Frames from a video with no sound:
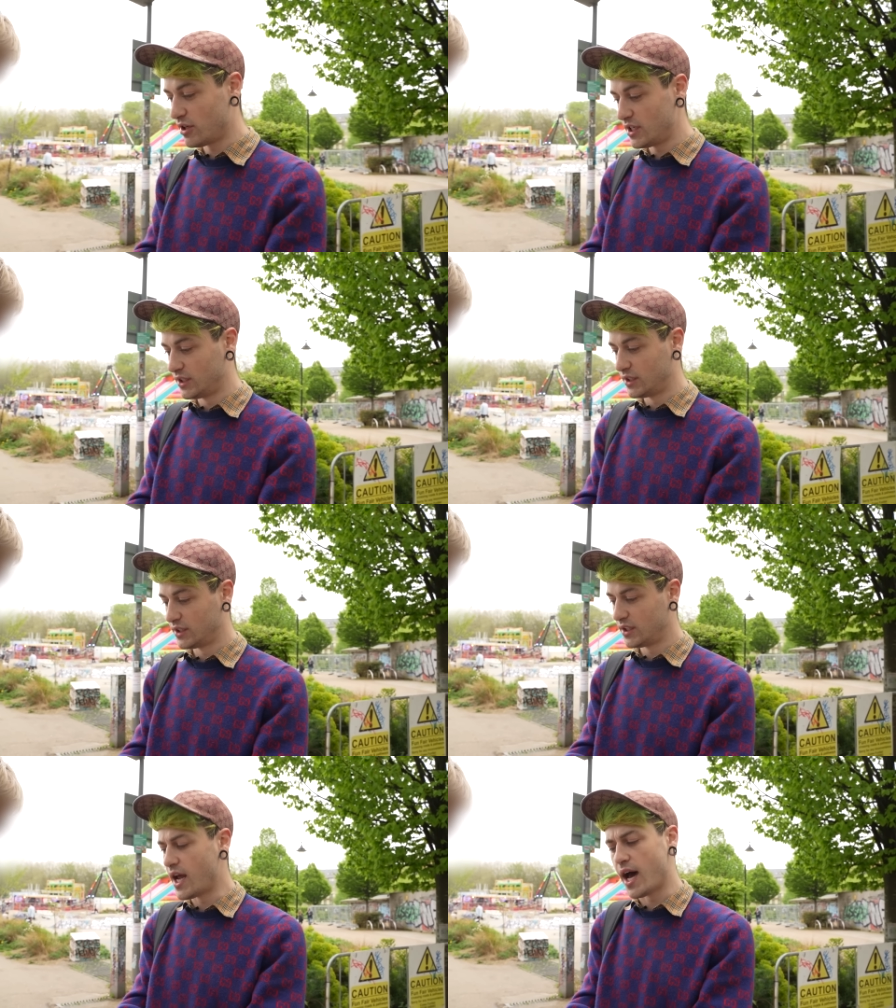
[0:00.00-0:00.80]
one?
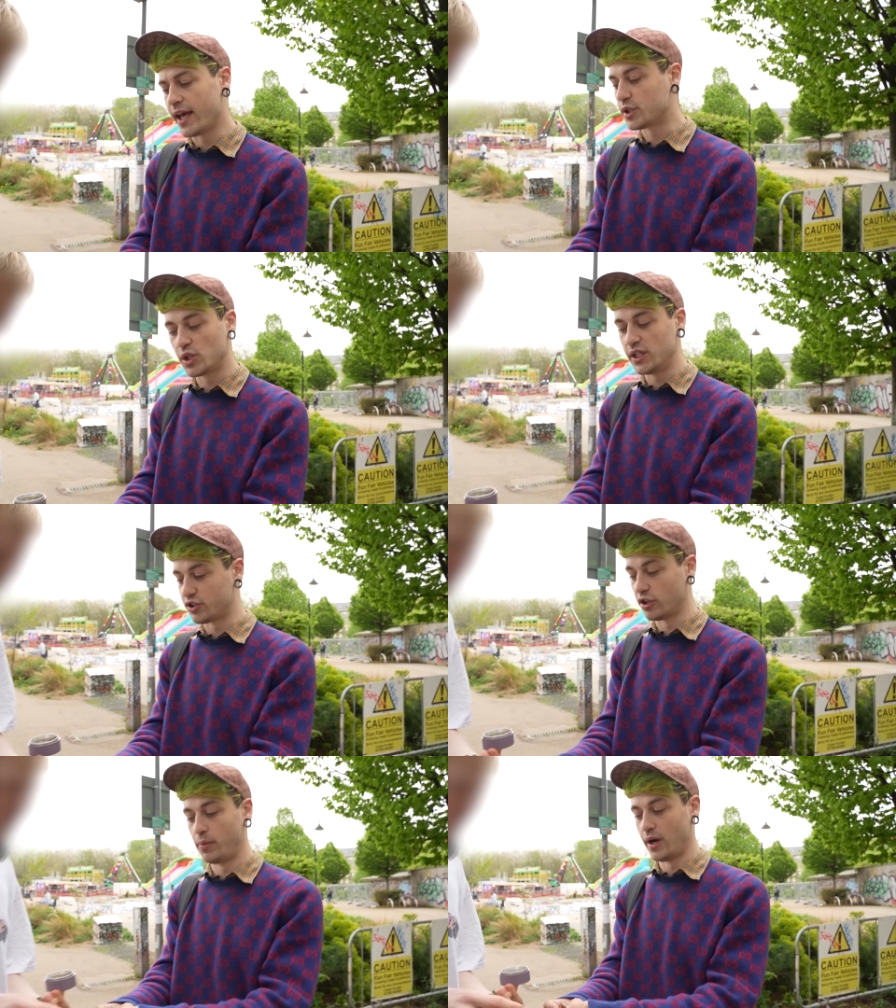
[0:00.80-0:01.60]
This nah, that's
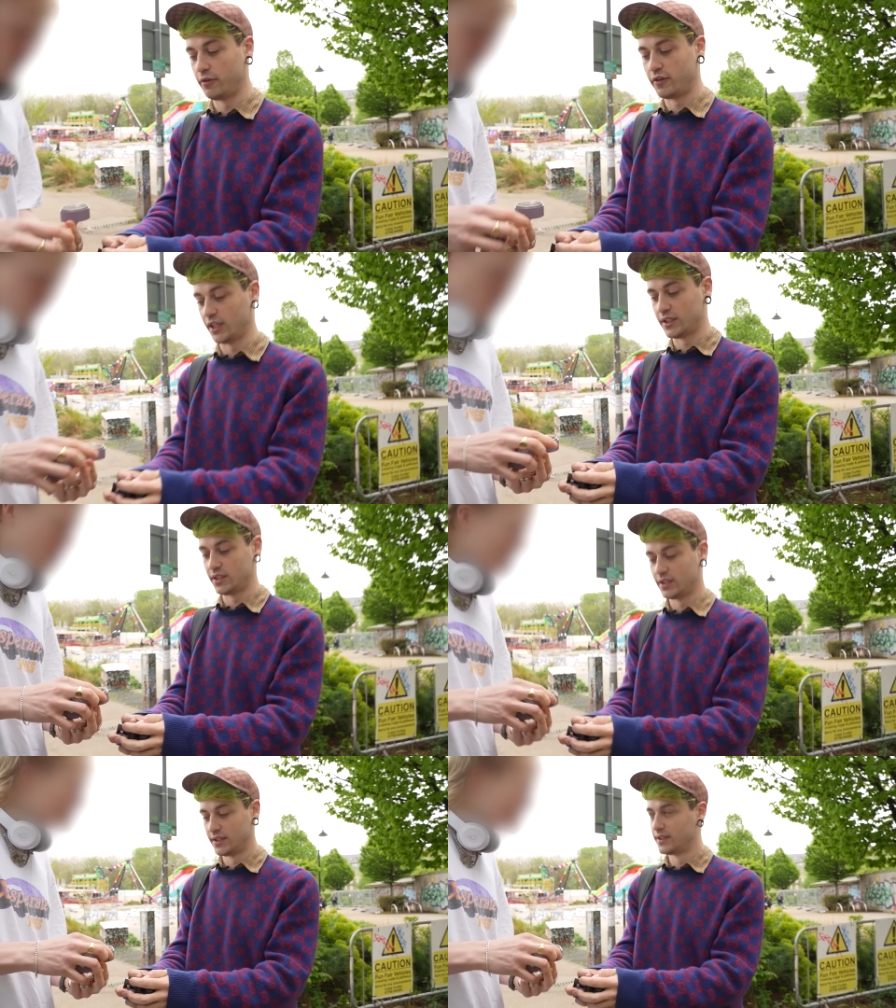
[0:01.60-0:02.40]
literally perfect.
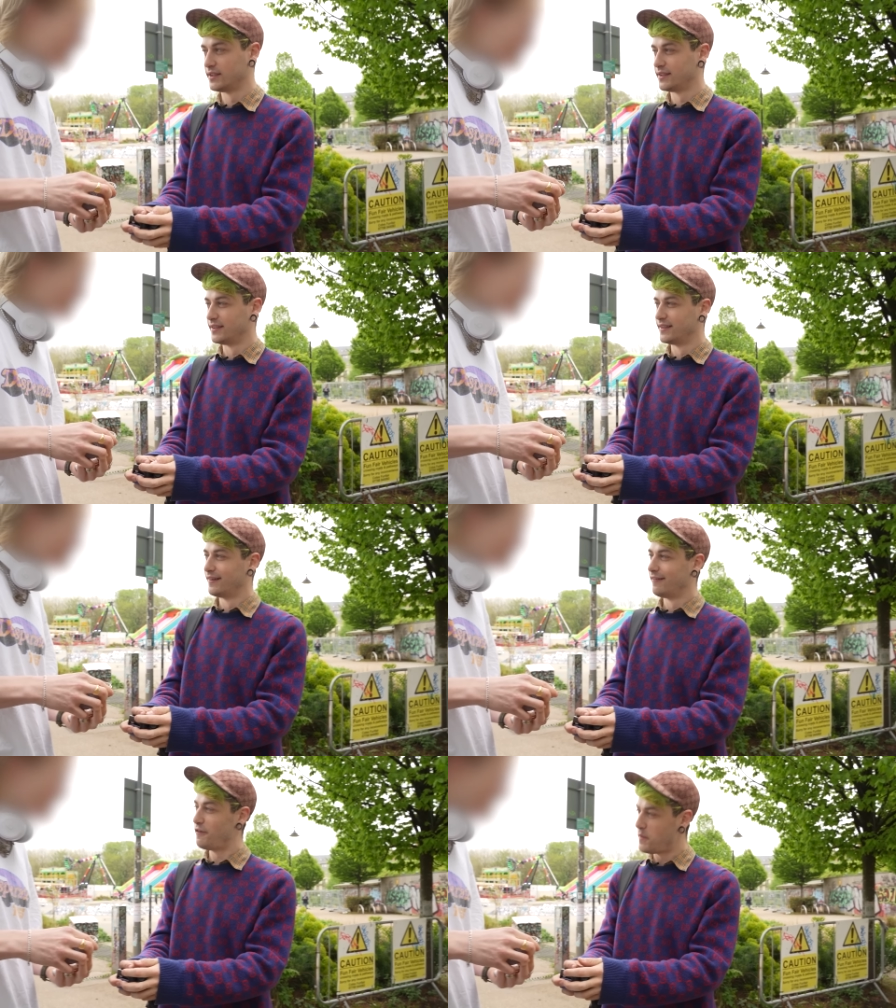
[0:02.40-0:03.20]
Forbidden jelly or
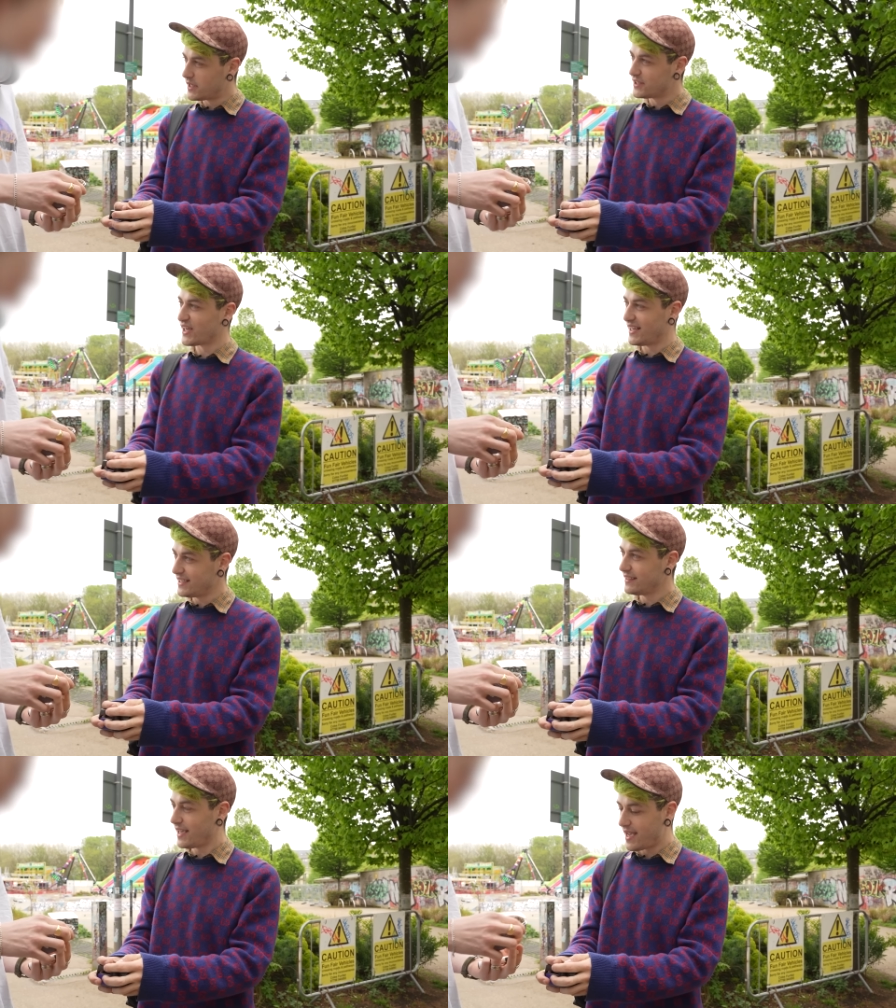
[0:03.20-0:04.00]
something. Forbidden like
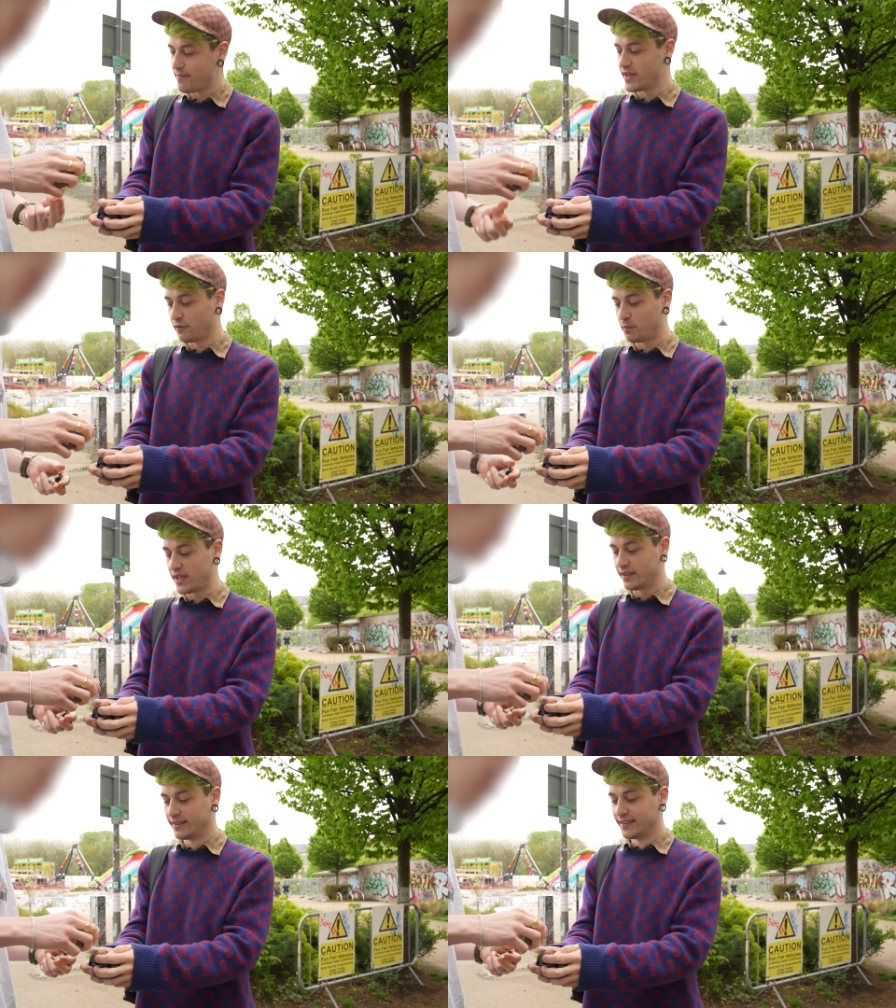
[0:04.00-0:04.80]
jelly? Yeah. I mean, it'd be.
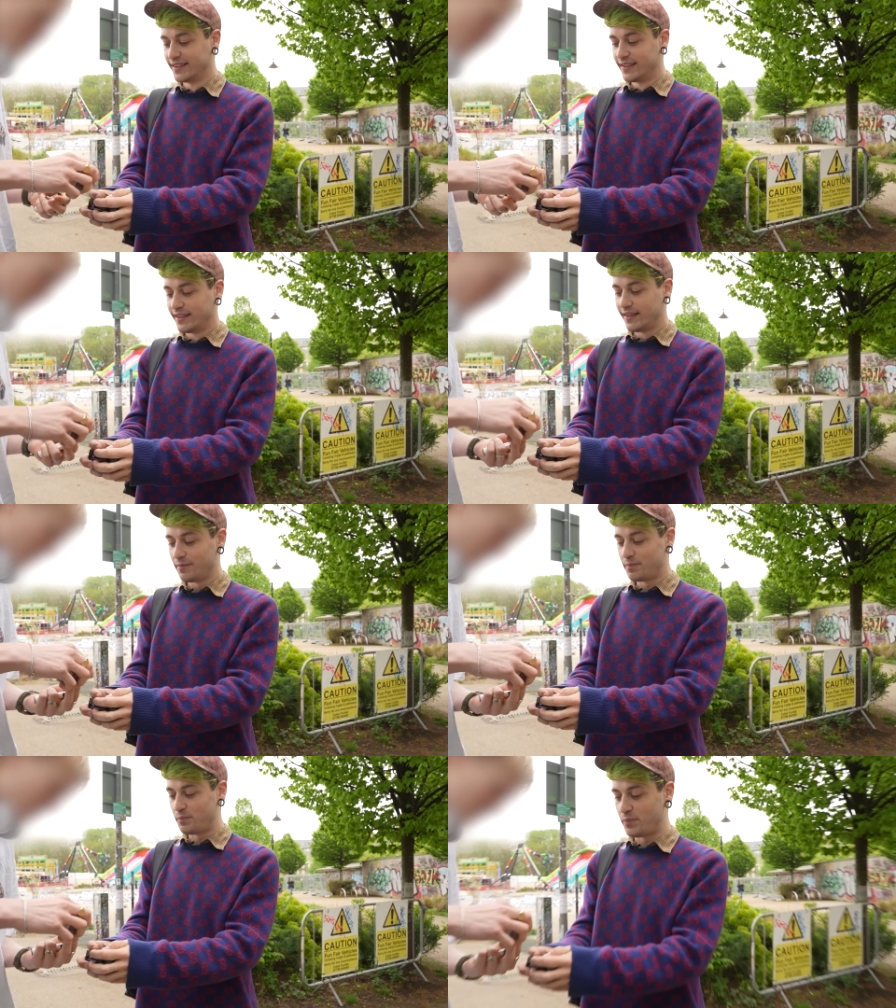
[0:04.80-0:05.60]
Never heard of it, but I thought,
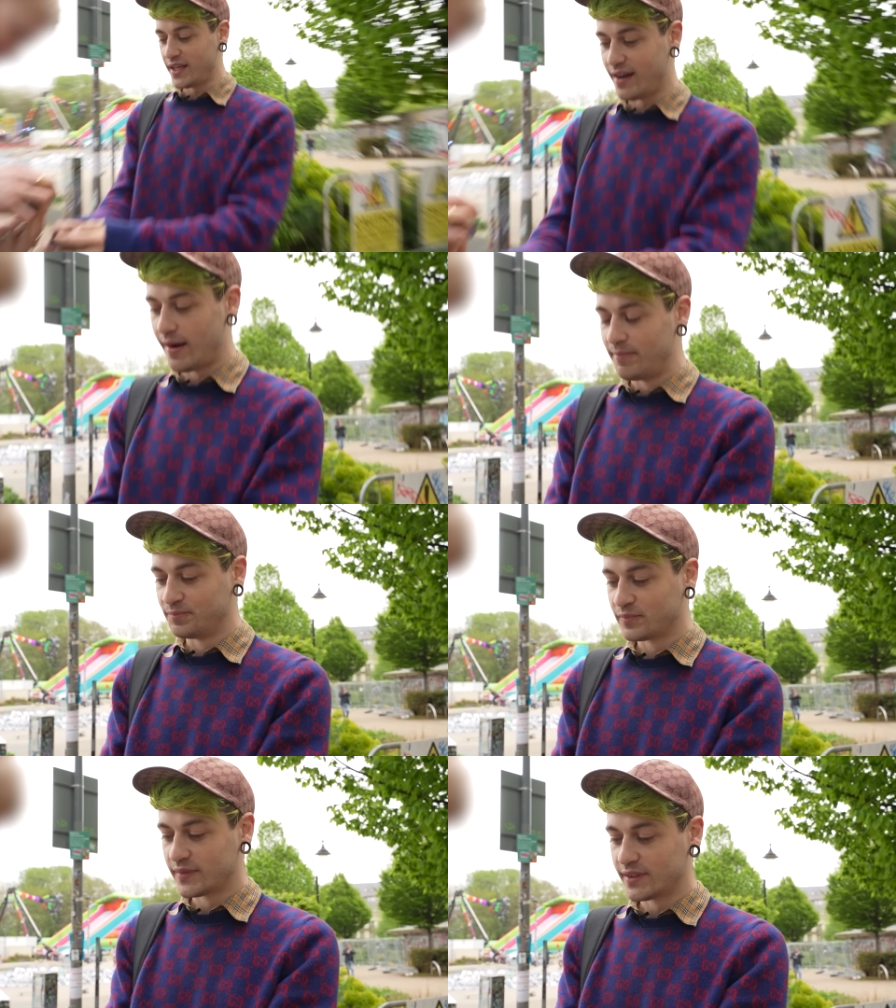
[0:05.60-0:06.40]
fuck it. Be
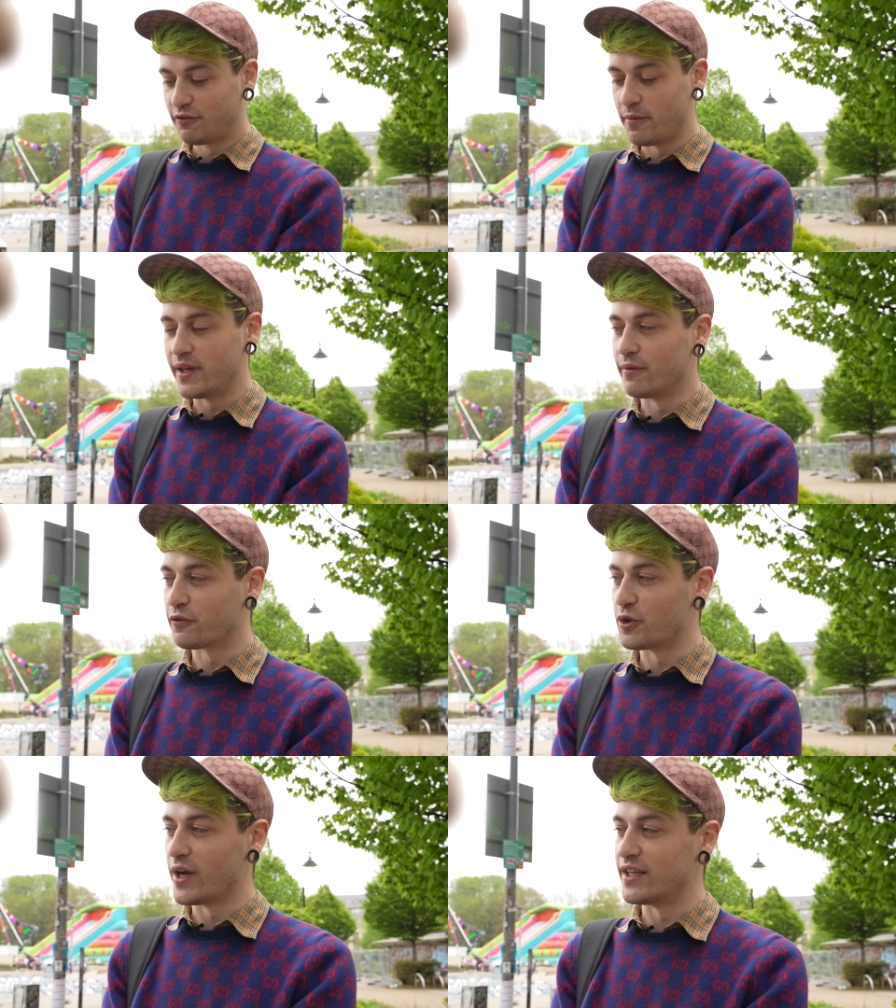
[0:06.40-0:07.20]
um, forbidden
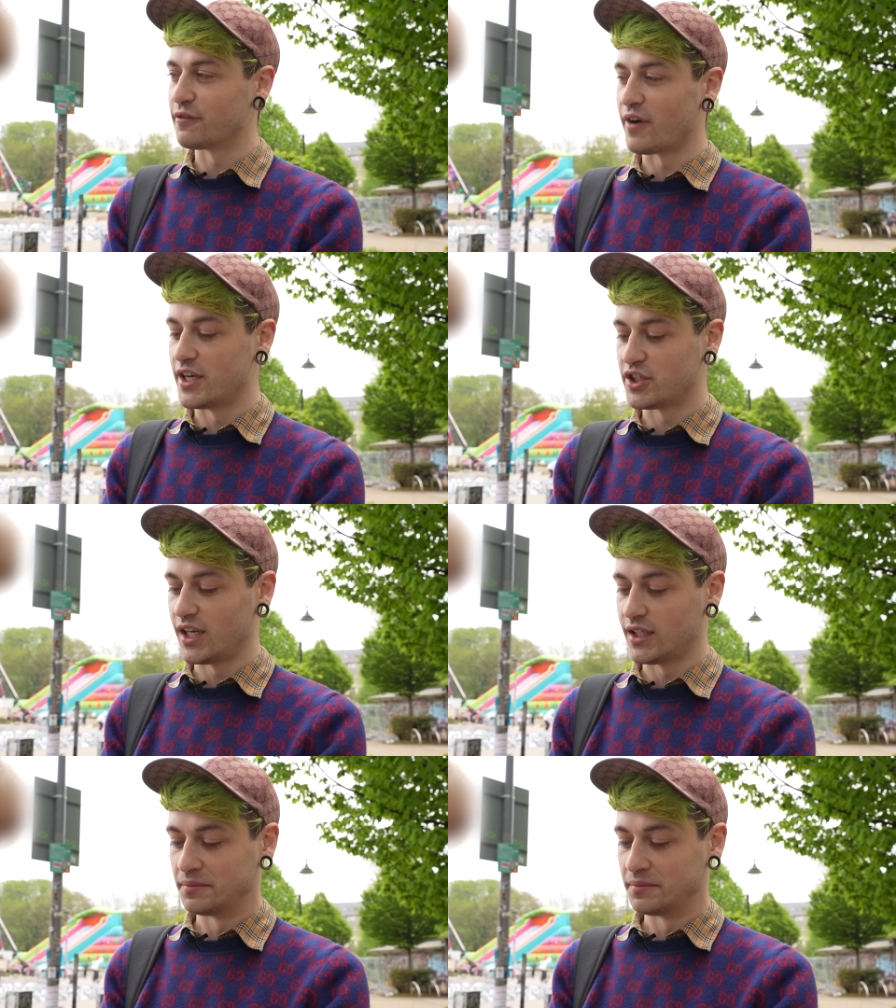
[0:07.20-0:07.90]
fruit and divine jelly.